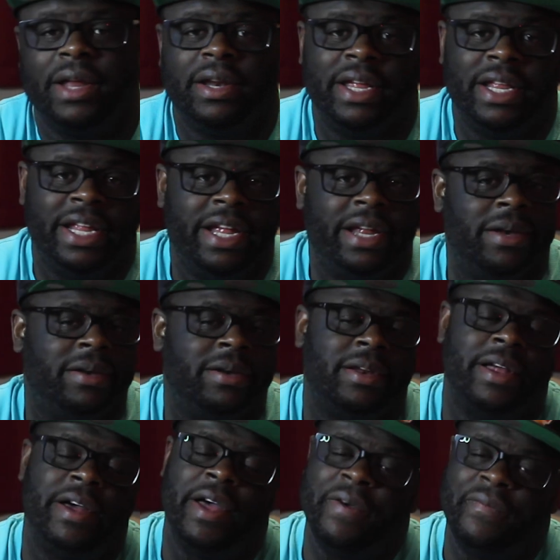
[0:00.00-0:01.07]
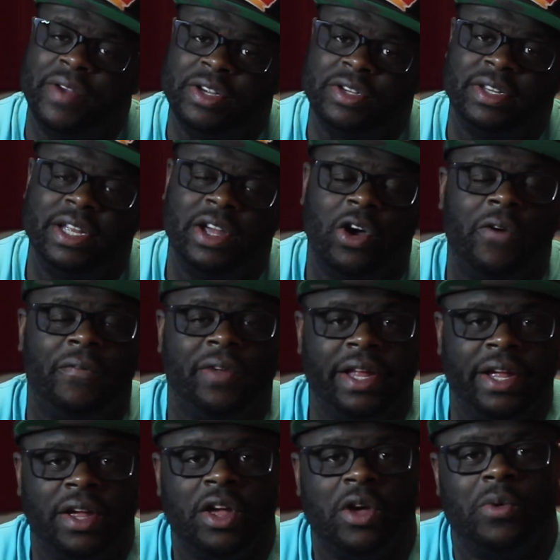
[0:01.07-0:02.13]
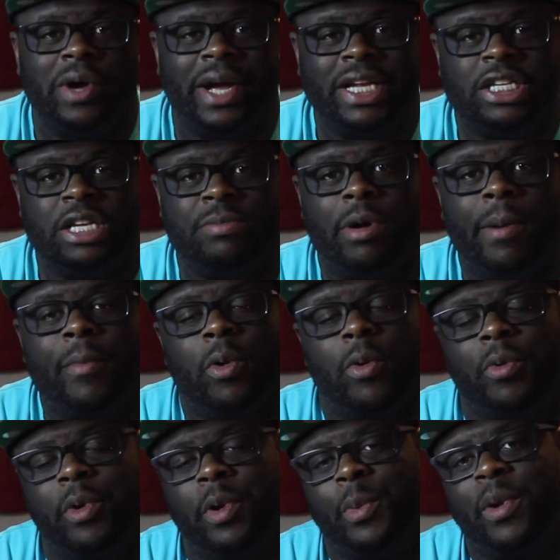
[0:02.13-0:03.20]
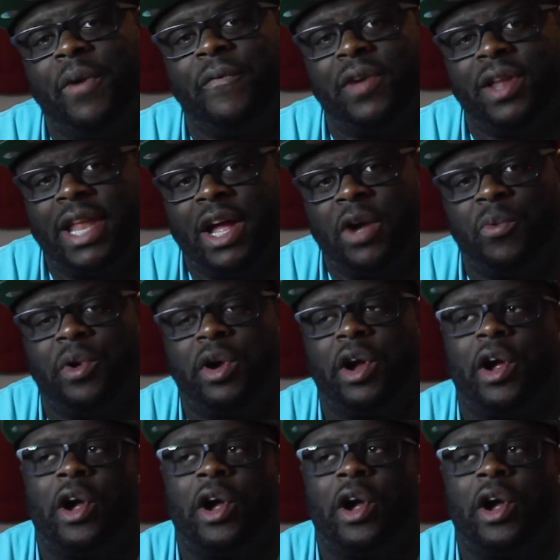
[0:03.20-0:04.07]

And then eventually, hopefully, we'll get to a moment where we feel like where